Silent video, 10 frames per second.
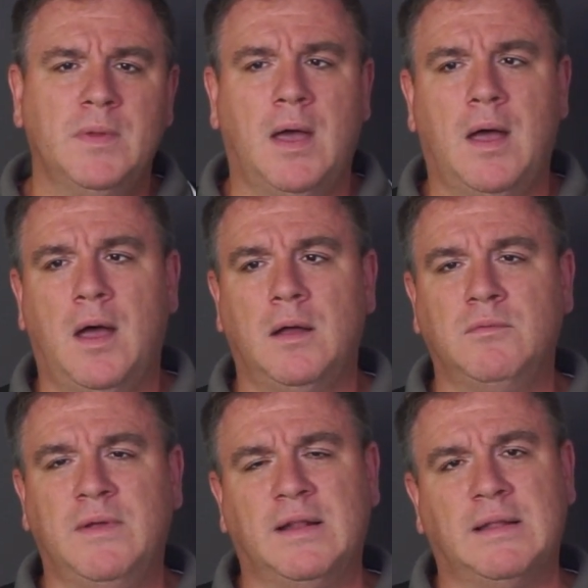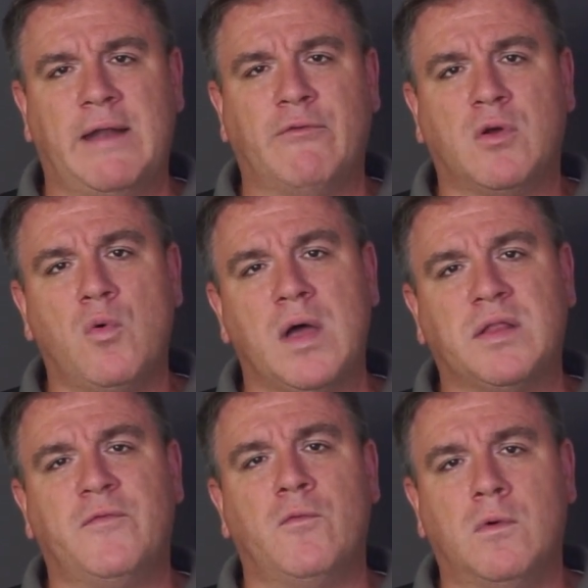We get a lot of
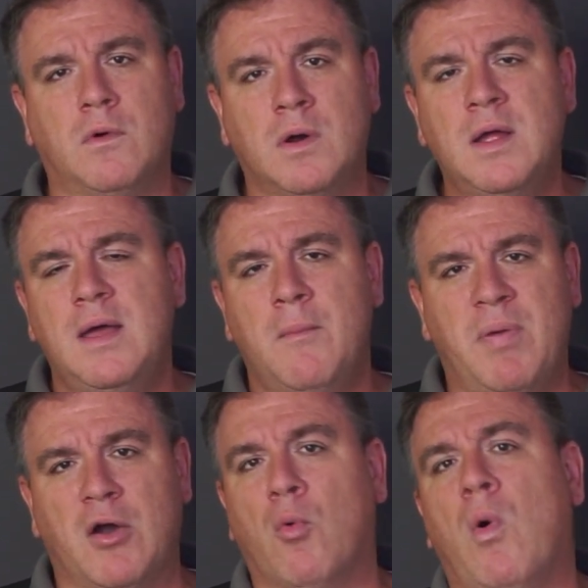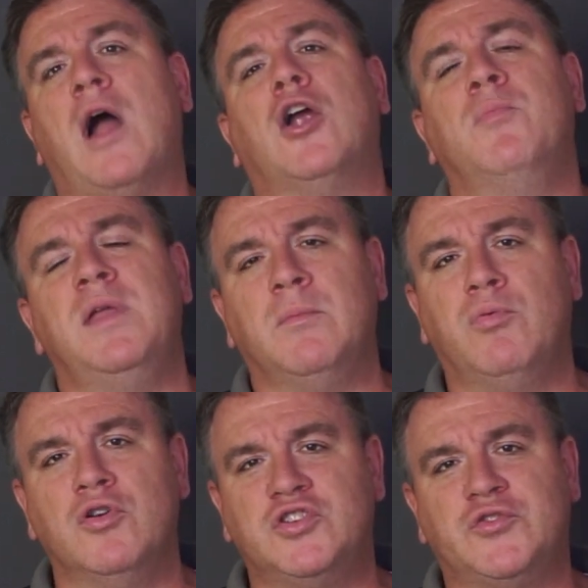requests for bare wire being
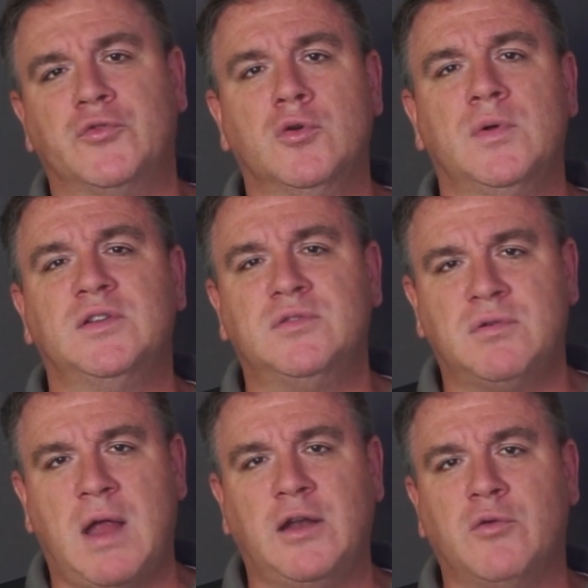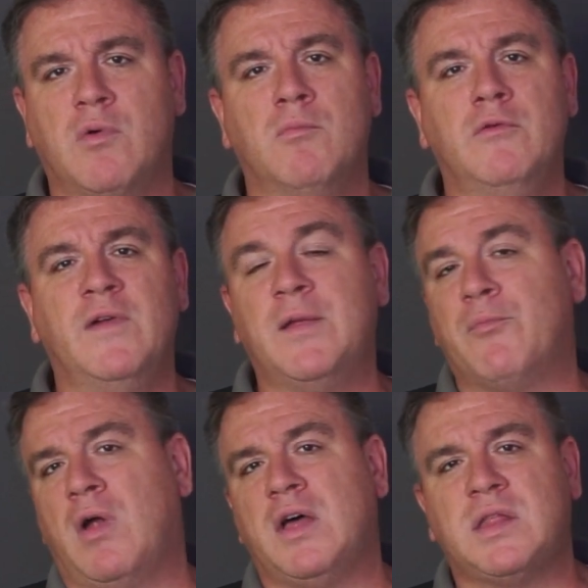pushed through and trying to remove any
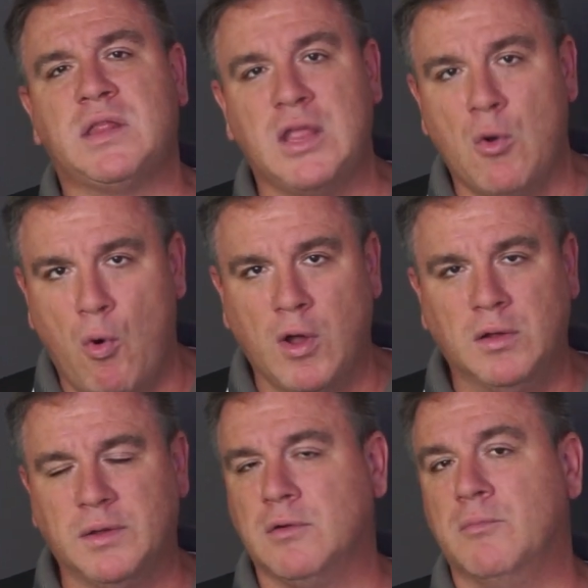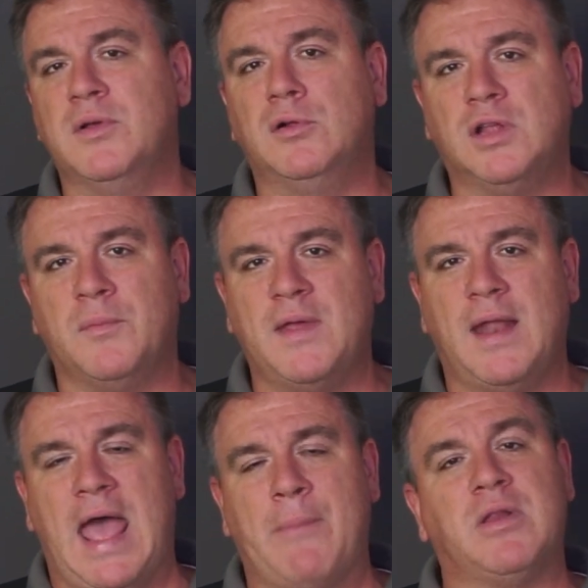processing oils or buildup that
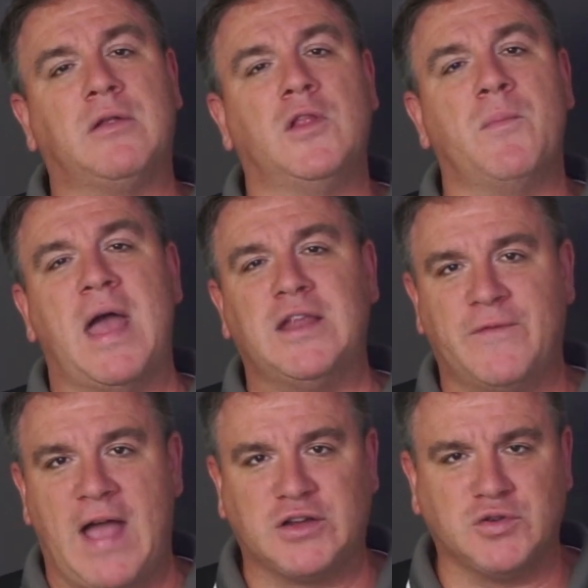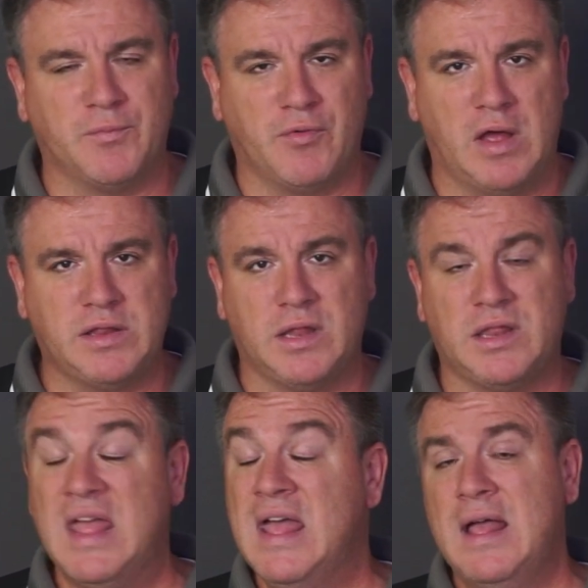happens during the manufacturing process.
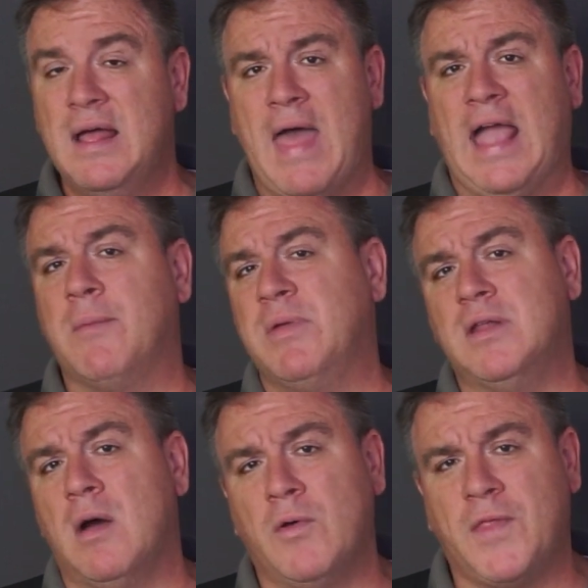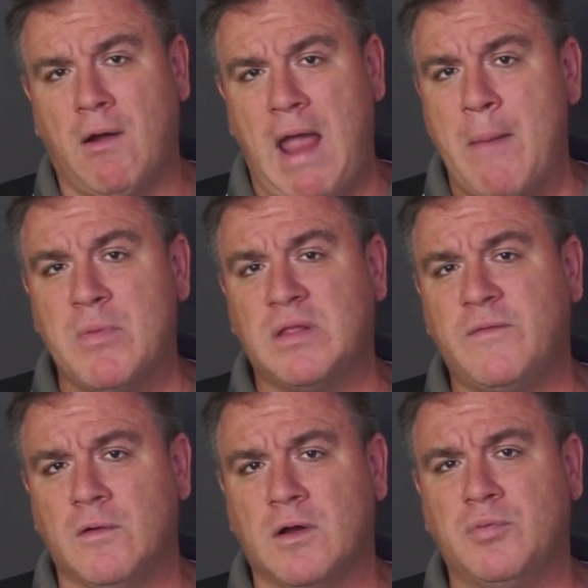That can be done with our
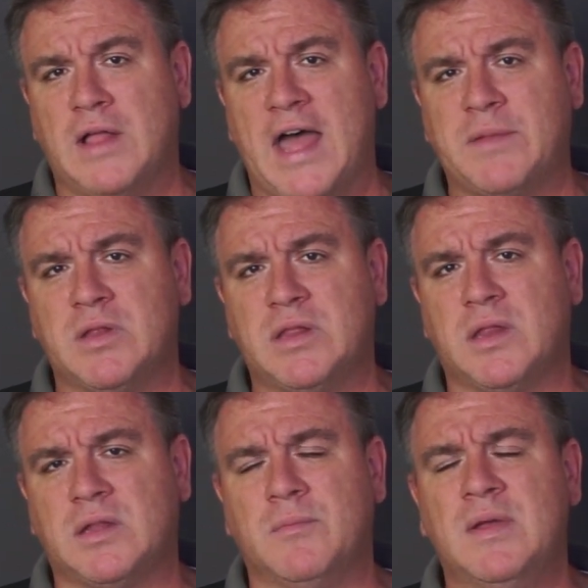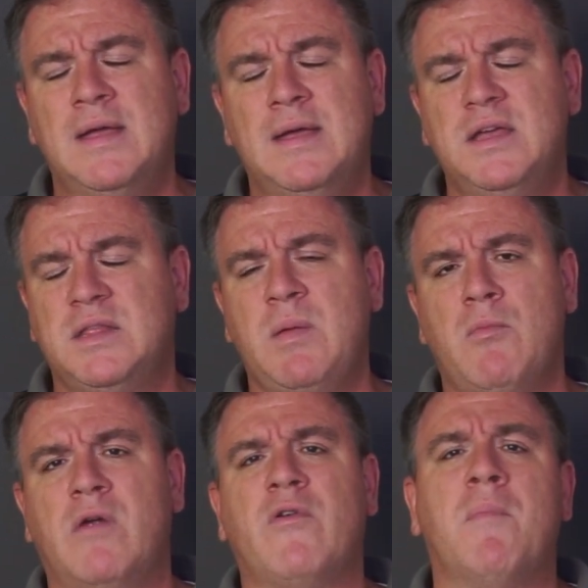atmospheric plasma system. It's going to be
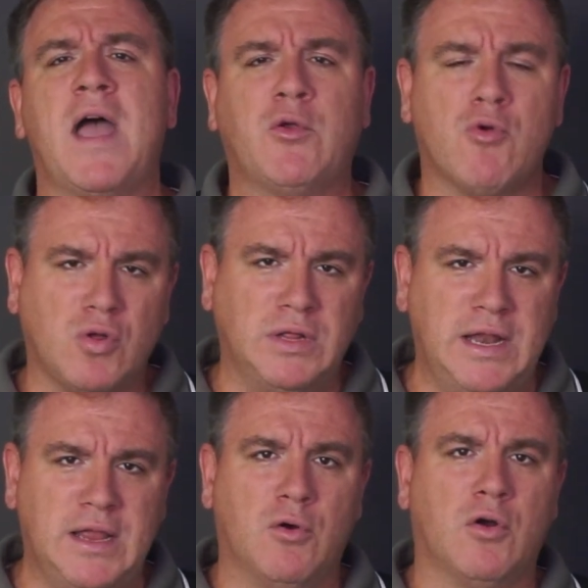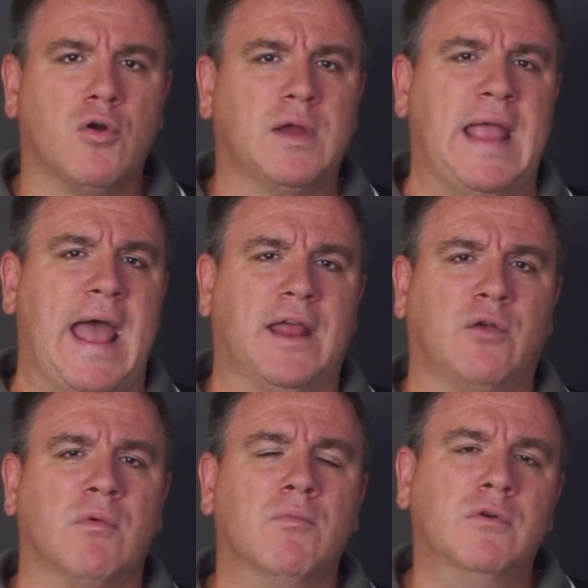more of a micro cleaning or an
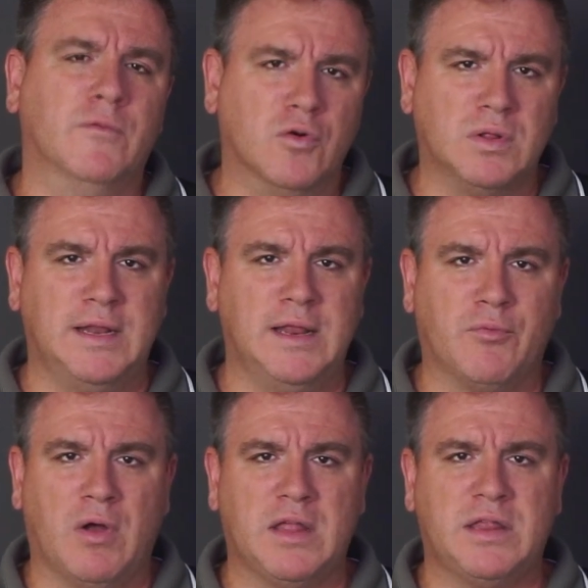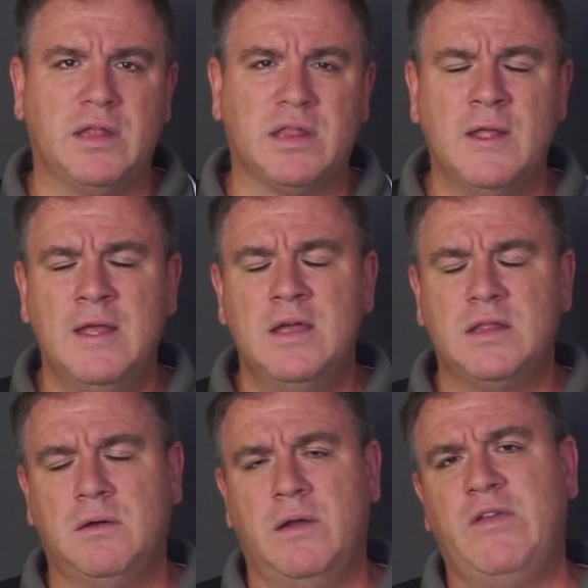organic removal cleaning process.
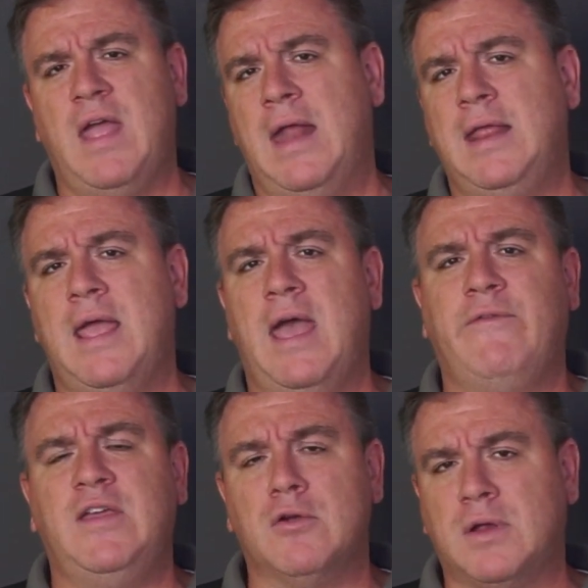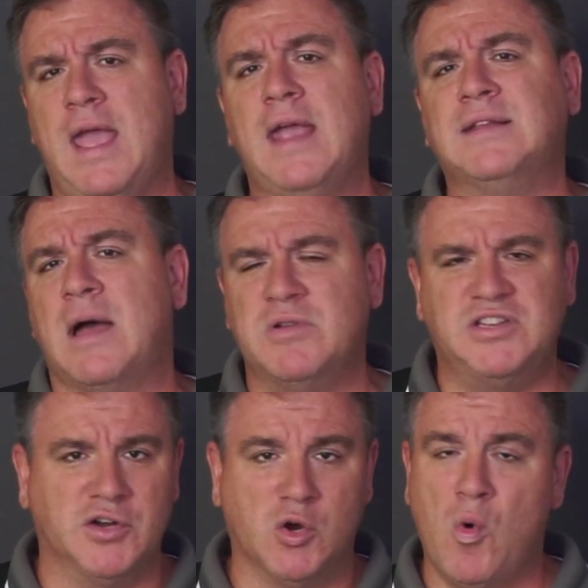So any heavy or caked on
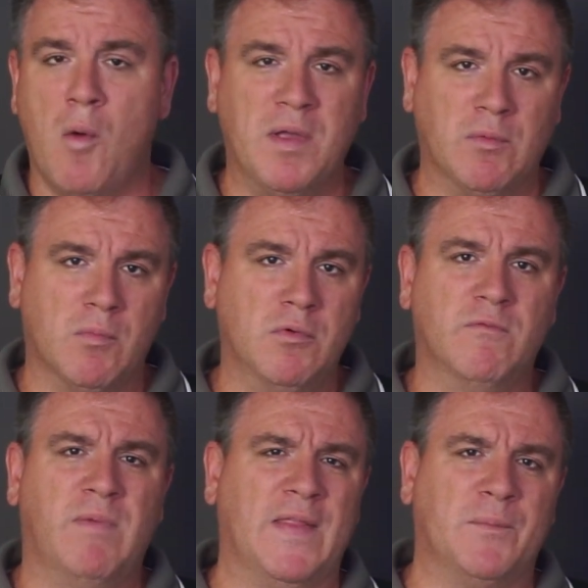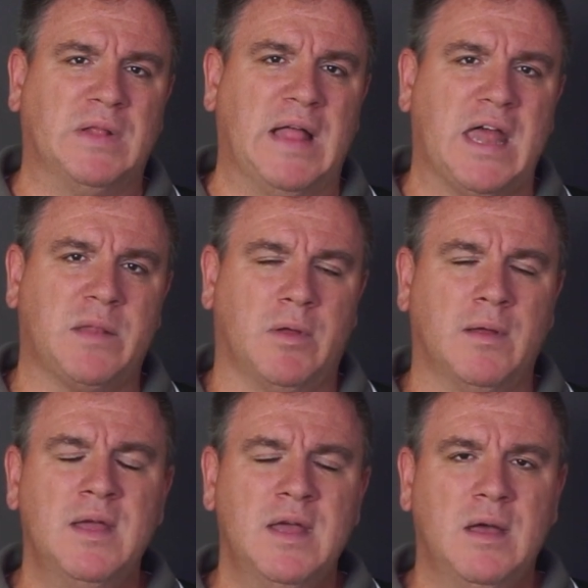material won't be removed by the plasma,
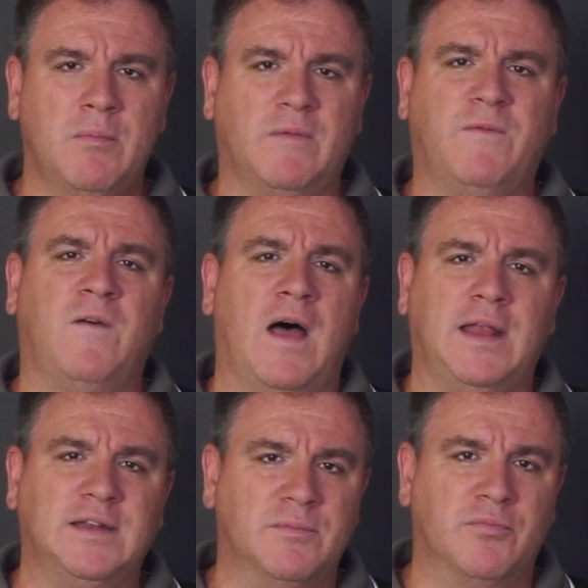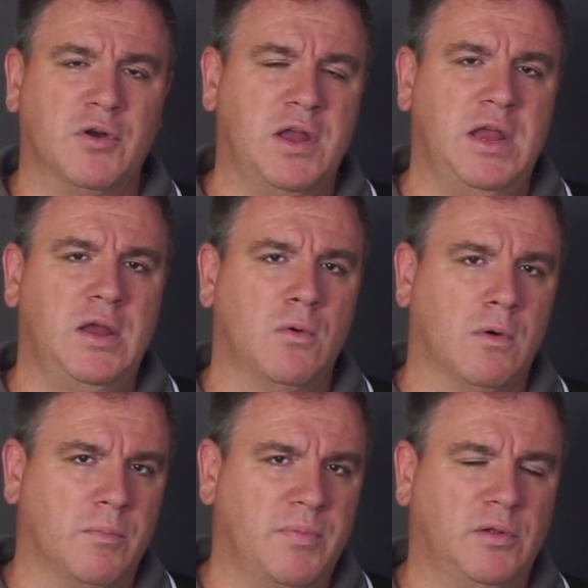but fine debris
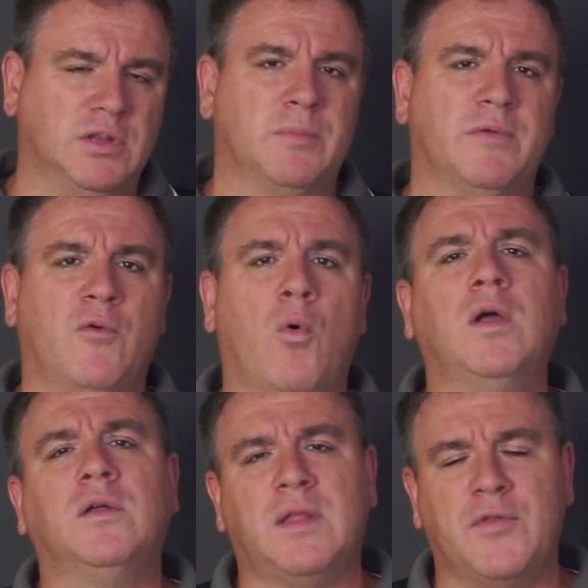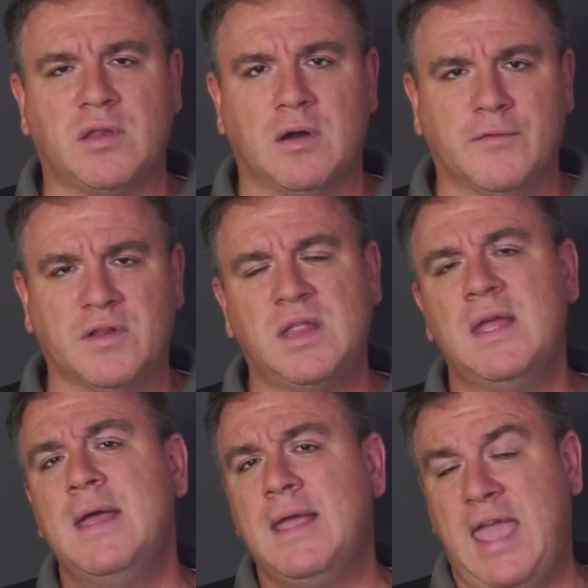or buildup of oils on the surface
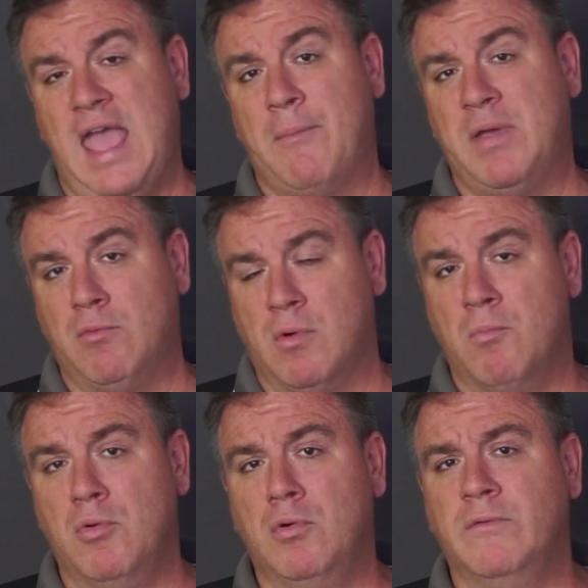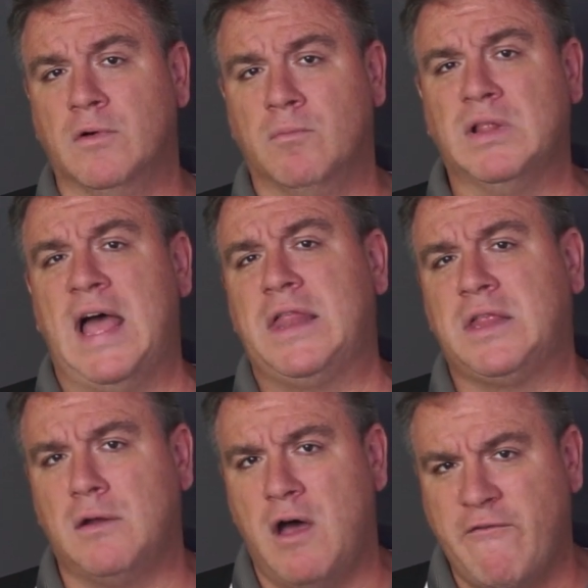can be removed or
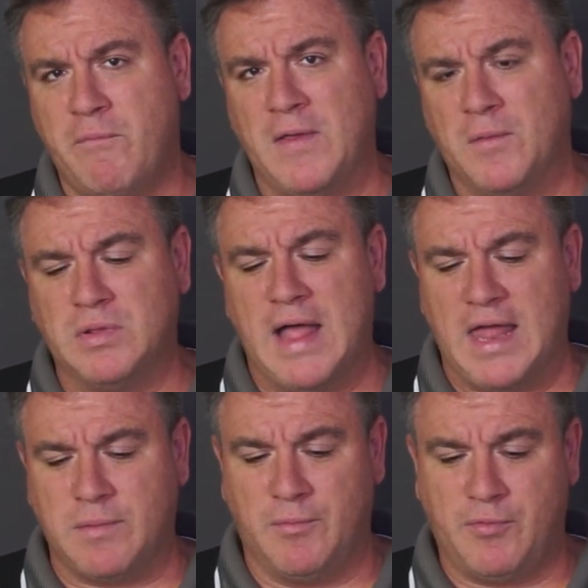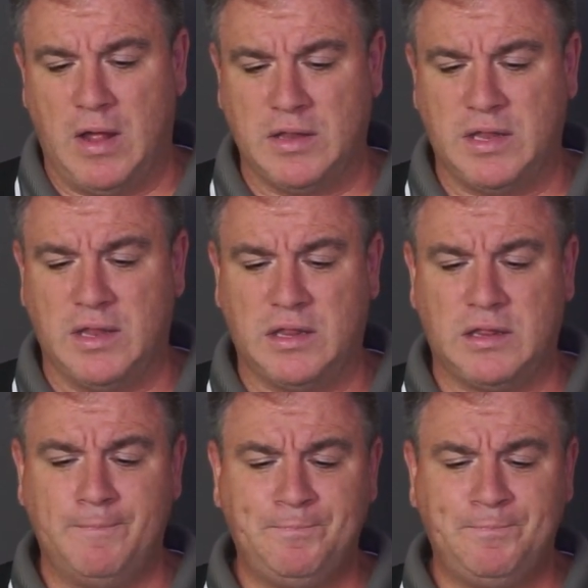blasted off by the plasma process.